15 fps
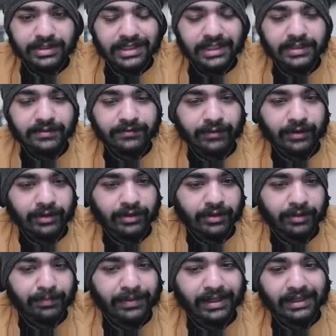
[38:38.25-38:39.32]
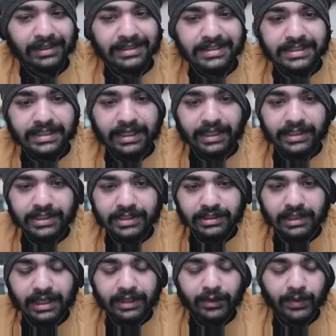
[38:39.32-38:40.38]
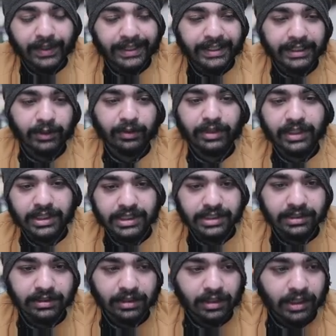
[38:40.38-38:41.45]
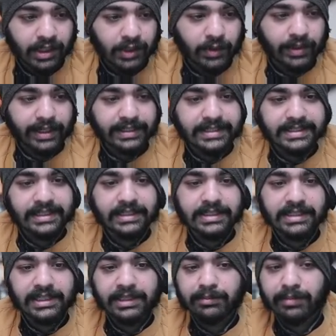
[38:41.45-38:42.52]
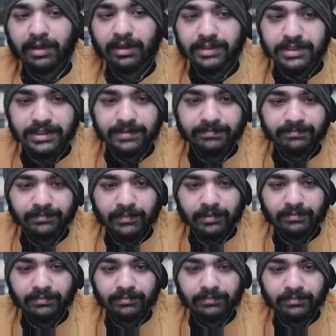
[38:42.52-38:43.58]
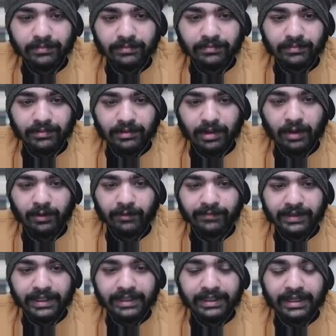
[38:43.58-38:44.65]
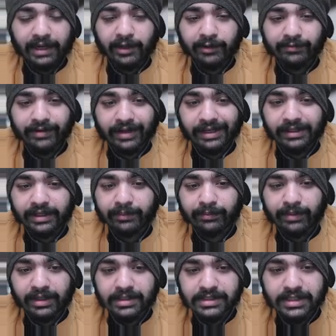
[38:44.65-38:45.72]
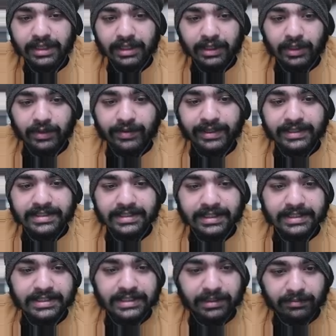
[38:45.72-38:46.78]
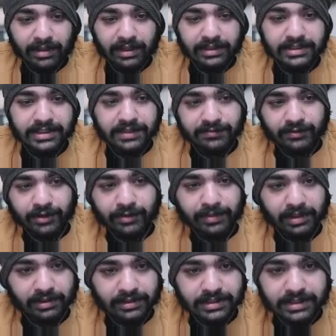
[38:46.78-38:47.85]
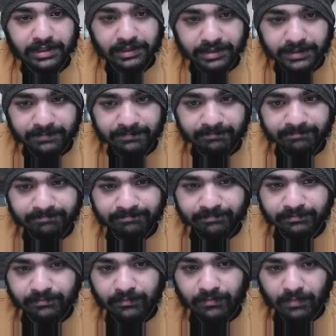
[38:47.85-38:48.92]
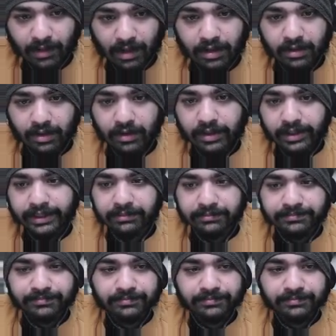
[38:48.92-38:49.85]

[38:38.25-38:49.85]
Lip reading: Just for your pronunciation and your intonation, you get 16 marks. Out of the entirety of 100 marks, you get 16 marks just for your pronunciation. All right.